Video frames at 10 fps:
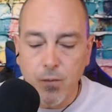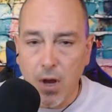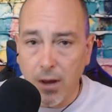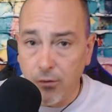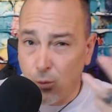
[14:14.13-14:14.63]

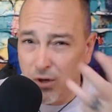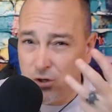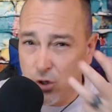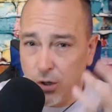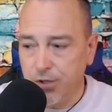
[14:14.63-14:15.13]
I had 3
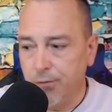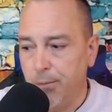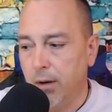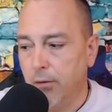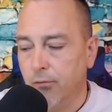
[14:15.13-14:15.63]
charges
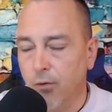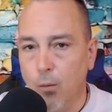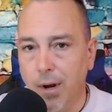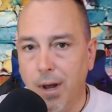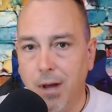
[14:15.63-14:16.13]
pending, so I
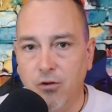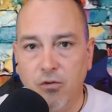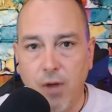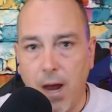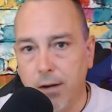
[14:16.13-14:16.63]
went ahead and
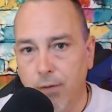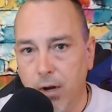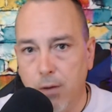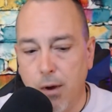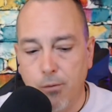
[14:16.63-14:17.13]
just
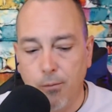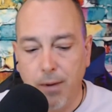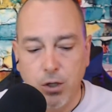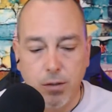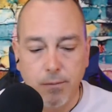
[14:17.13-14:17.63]
activated my
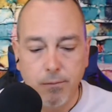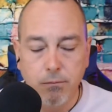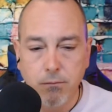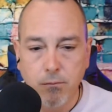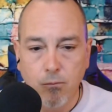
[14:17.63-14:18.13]
probation.
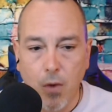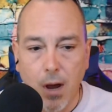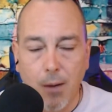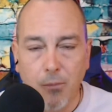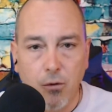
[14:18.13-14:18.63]

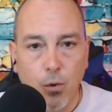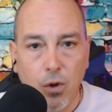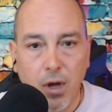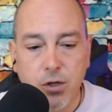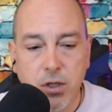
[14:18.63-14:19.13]
I was in a
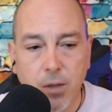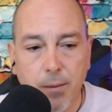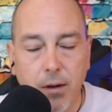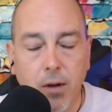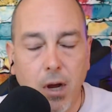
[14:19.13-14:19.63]
relationship
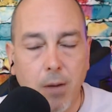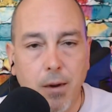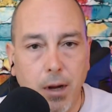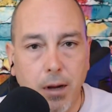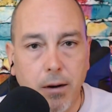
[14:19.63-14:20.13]
at the time
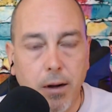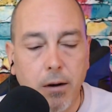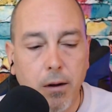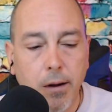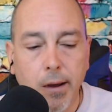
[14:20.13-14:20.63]
that
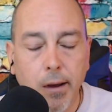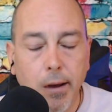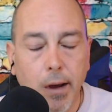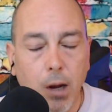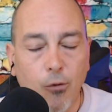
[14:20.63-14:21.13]
ended,
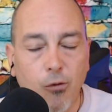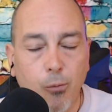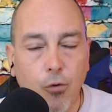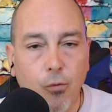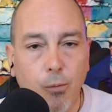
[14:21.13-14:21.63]
and I was
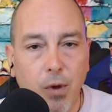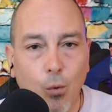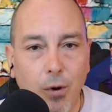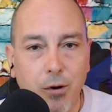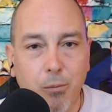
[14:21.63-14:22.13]
supposed to be
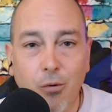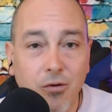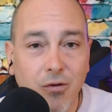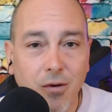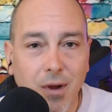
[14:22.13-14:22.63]
going to
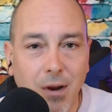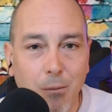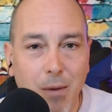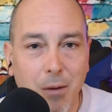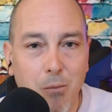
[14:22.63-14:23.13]
prison in
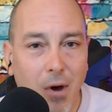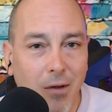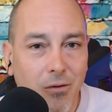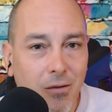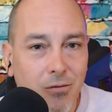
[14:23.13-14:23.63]
about a
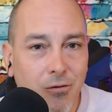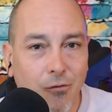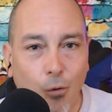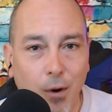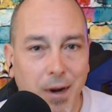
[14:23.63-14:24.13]
month to
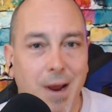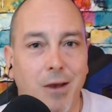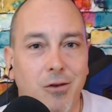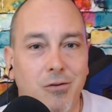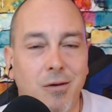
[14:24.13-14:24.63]
40
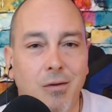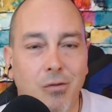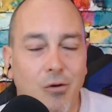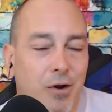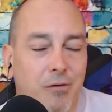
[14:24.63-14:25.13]
days,
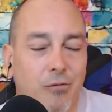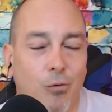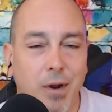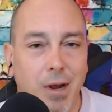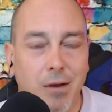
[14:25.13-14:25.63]
30 to
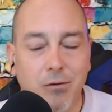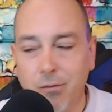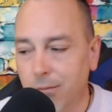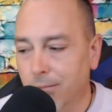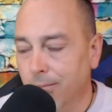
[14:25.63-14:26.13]
40 days.